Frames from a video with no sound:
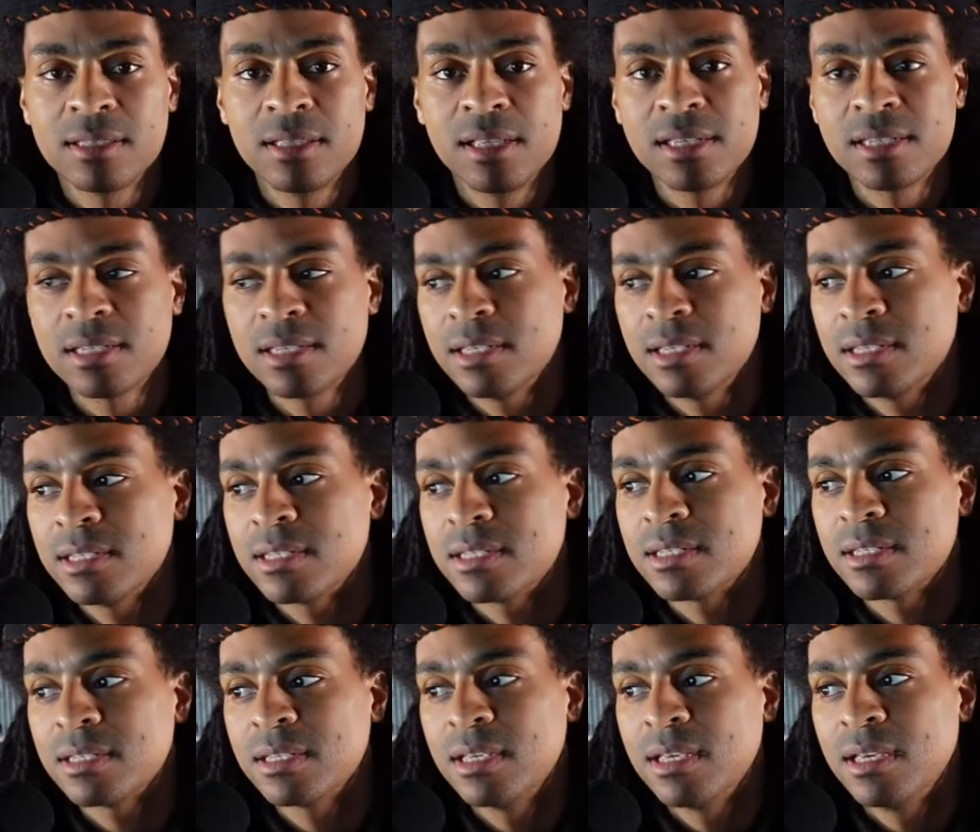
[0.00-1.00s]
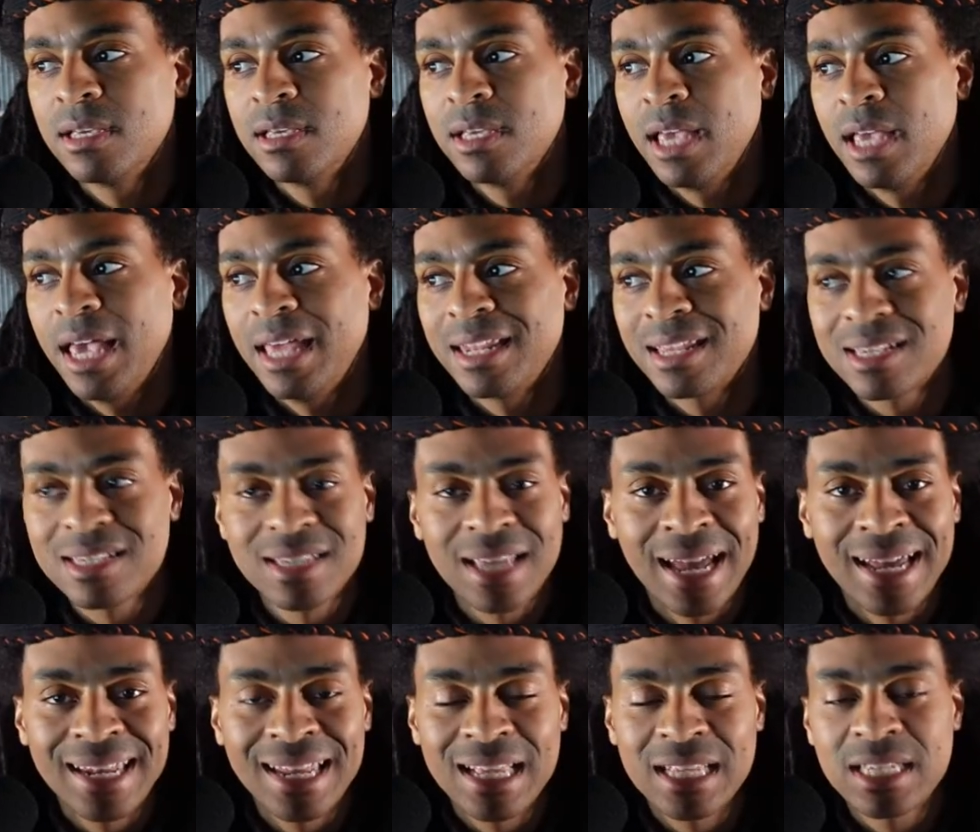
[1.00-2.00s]
This is an
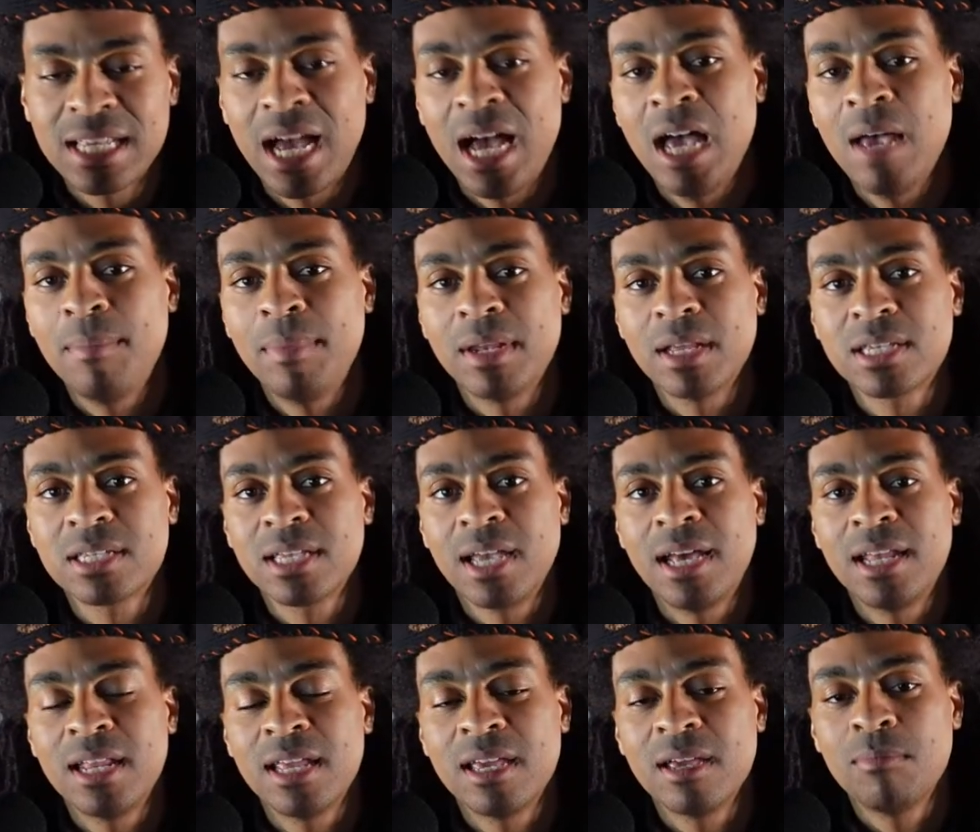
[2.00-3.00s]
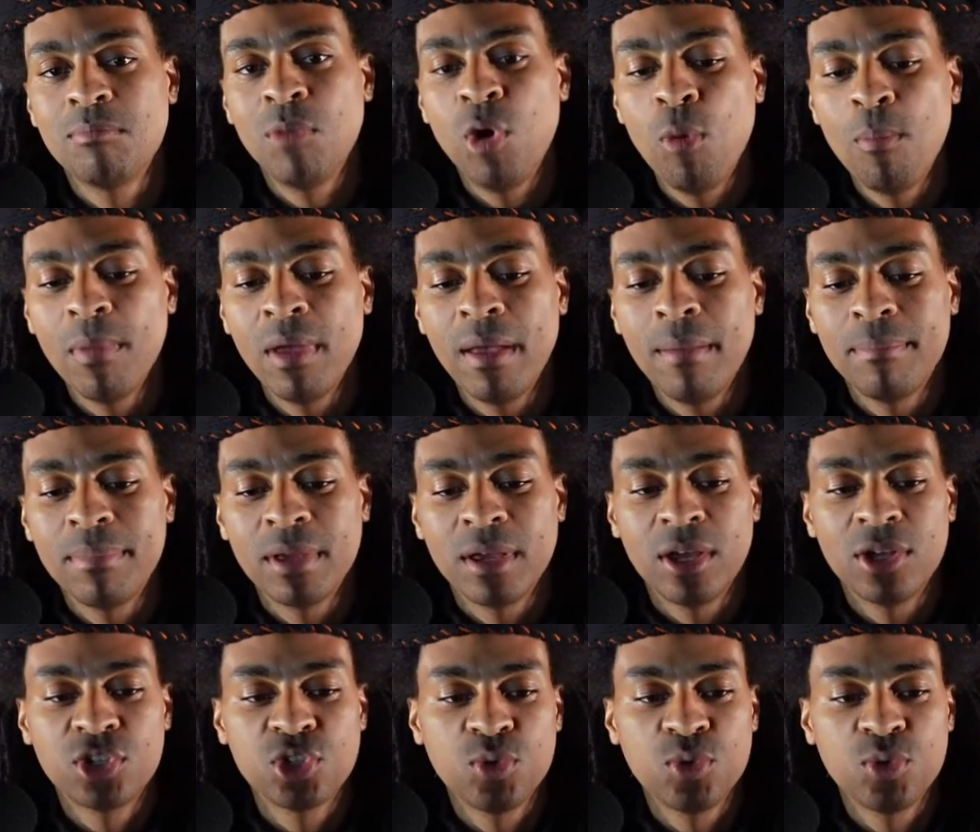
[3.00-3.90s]
exciting time, an exciting moment, because you